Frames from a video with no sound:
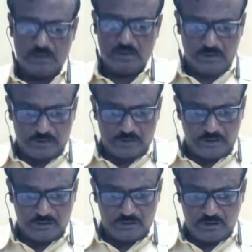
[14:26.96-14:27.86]
Then
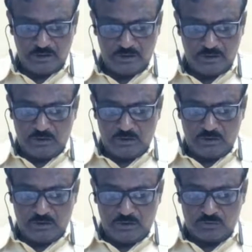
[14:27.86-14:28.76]

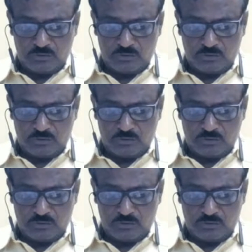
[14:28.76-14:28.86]
that is,